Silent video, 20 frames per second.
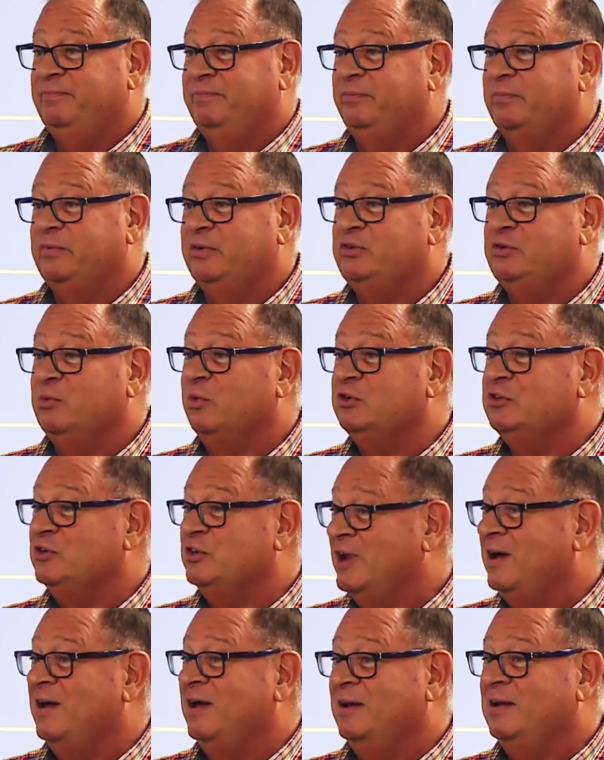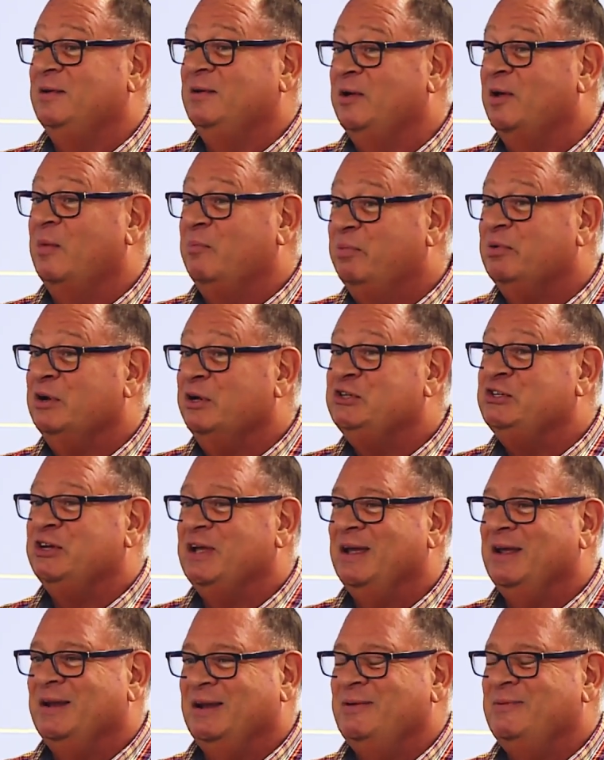which was not
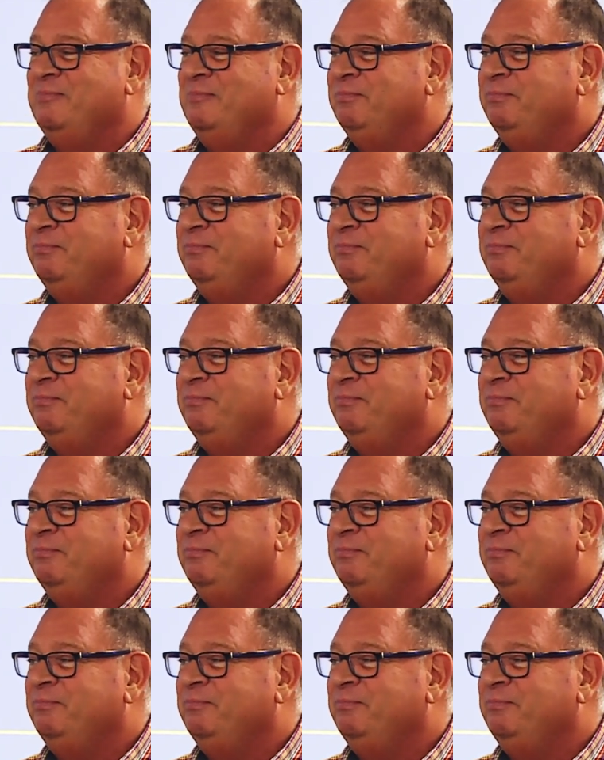appreciated.